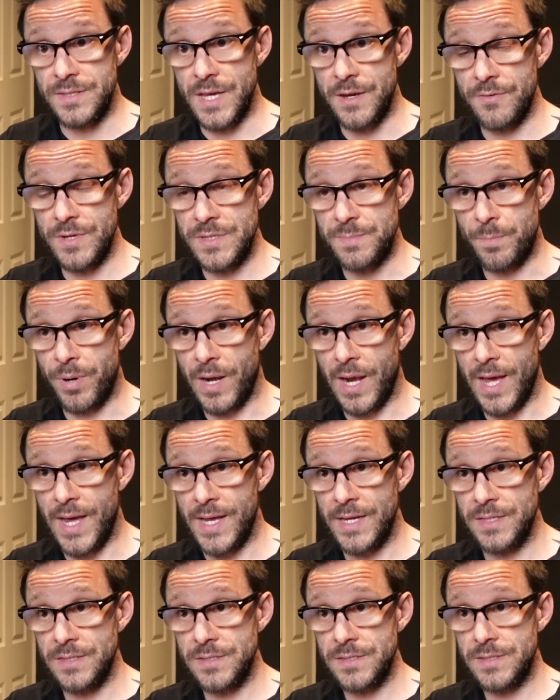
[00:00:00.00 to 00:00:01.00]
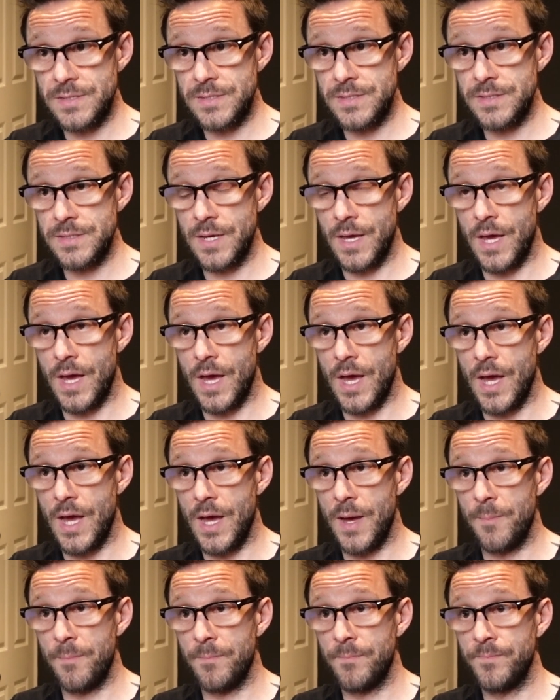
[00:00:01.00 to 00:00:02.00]
there is plans,
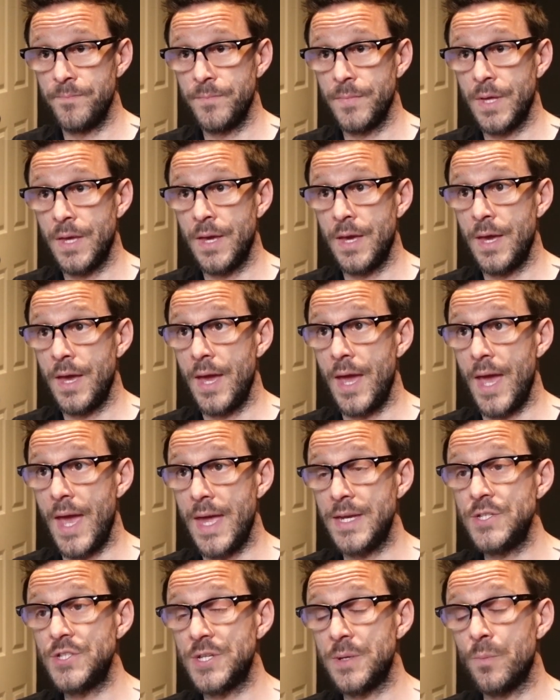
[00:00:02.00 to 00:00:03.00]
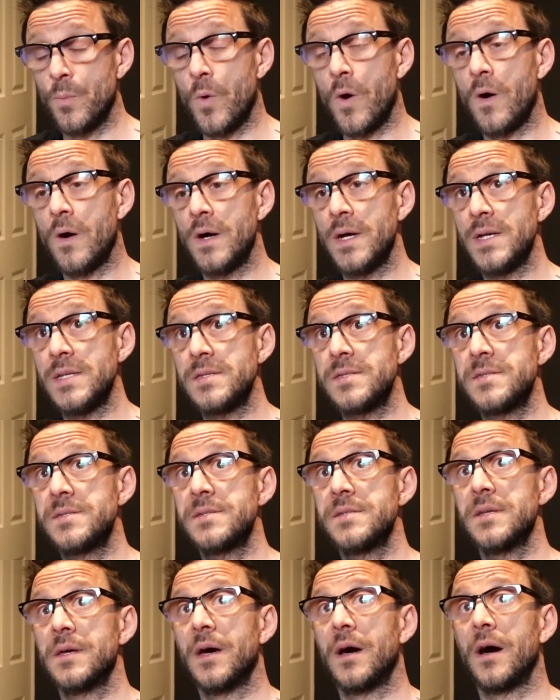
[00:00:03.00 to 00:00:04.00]
engine
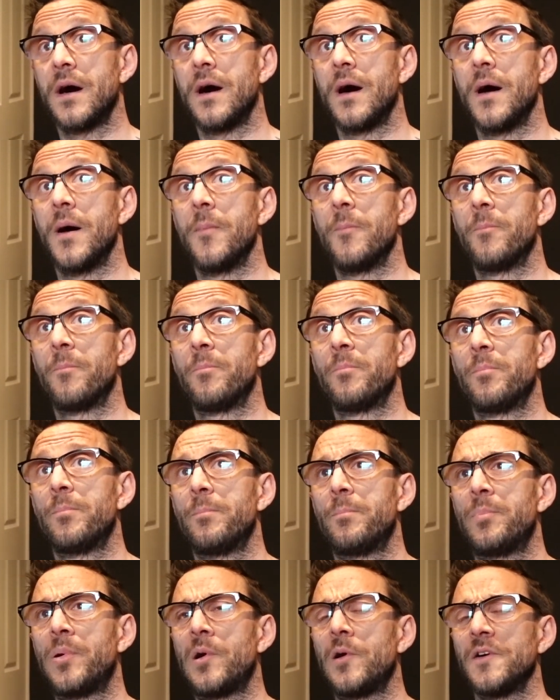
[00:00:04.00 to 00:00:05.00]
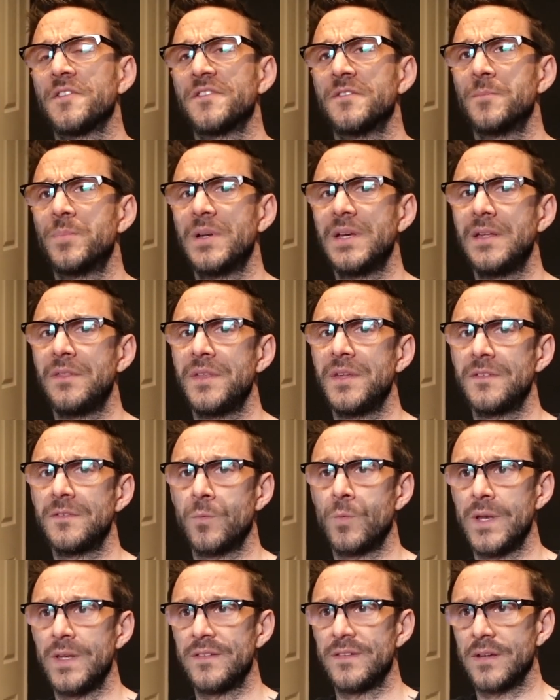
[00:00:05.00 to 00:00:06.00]
wise, possibly this
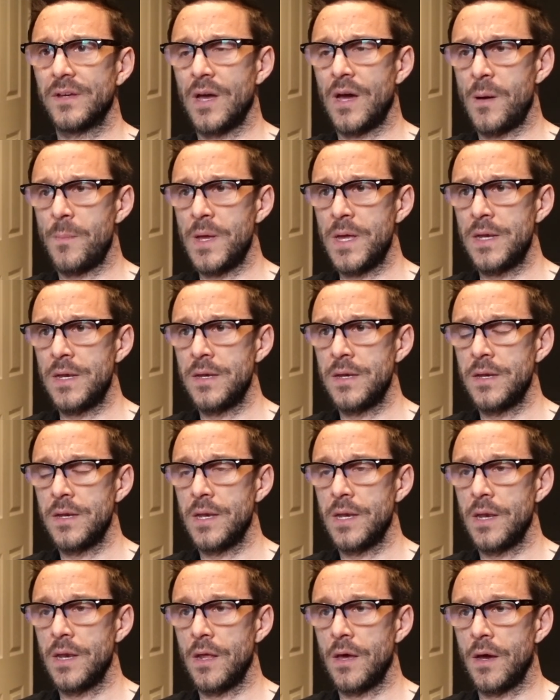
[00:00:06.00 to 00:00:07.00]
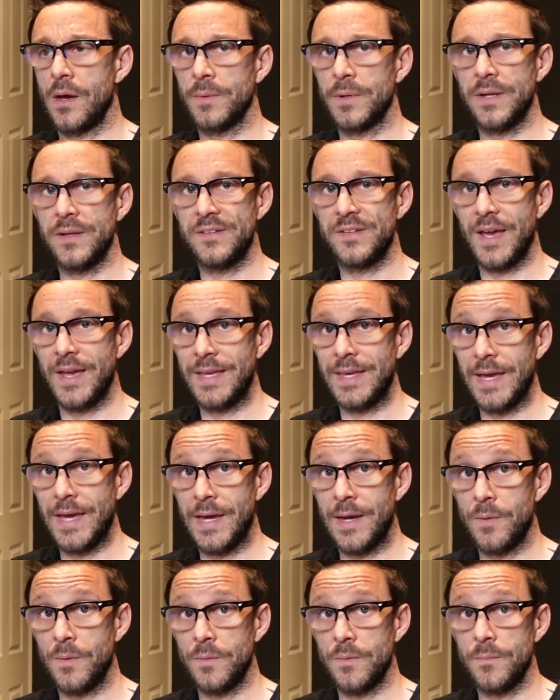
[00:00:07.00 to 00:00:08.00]
winter coming. I'm going to take it
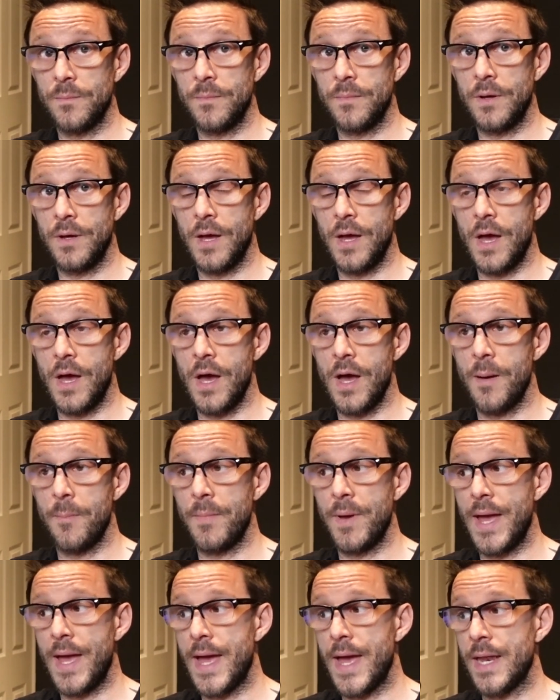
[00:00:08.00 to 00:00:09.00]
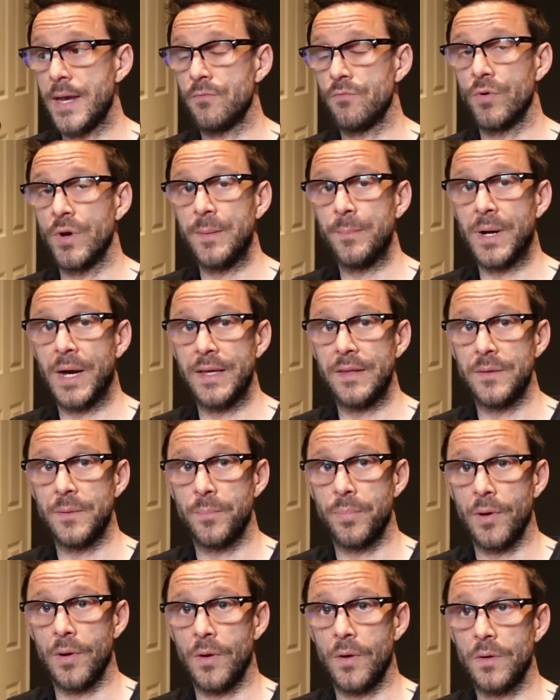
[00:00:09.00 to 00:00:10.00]
out and repaint the
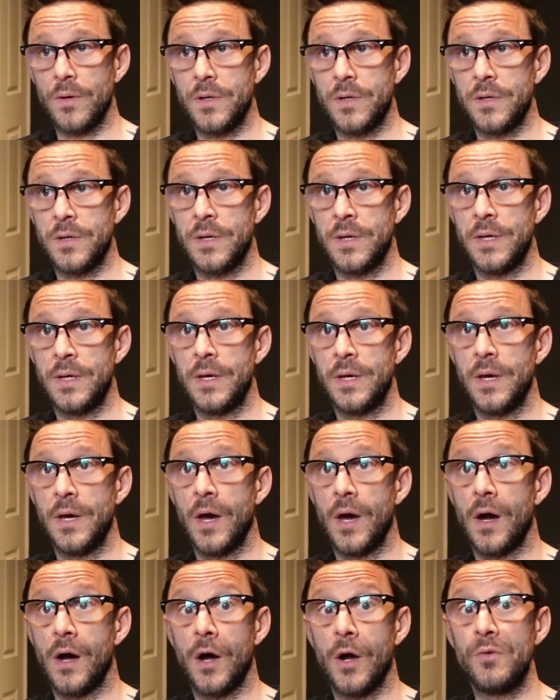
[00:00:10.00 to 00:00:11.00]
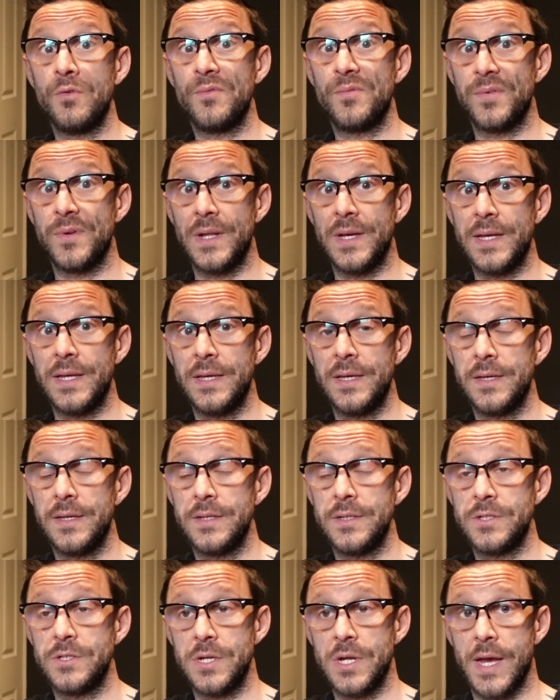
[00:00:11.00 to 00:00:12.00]
block, hopefully
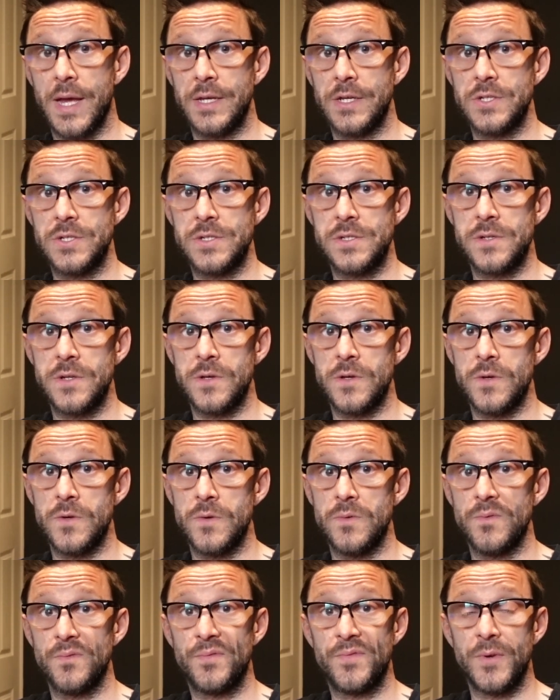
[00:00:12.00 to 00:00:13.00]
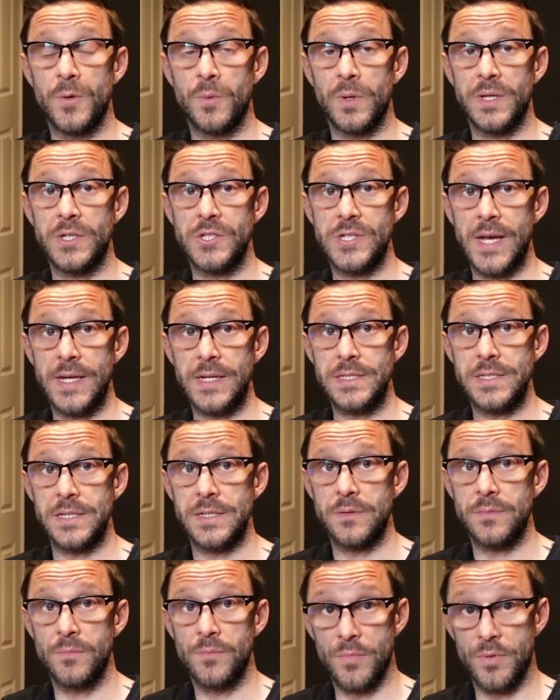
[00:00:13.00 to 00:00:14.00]
change to fuel
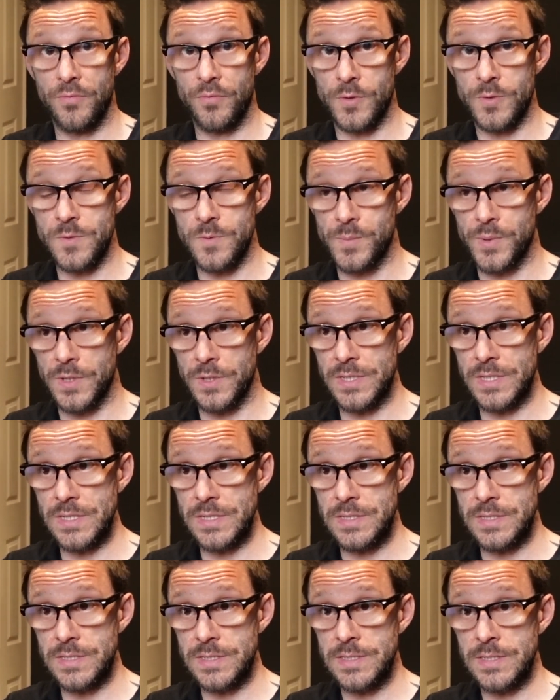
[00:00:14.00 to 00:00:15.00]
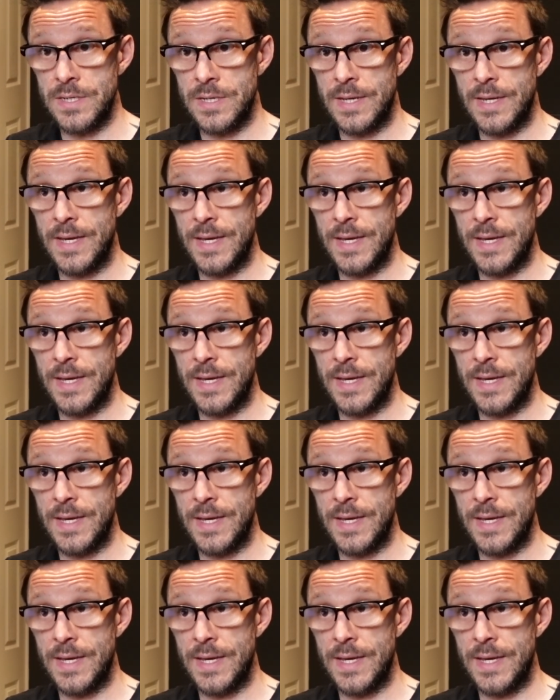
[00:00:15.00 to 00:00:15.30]
injected throttle bodies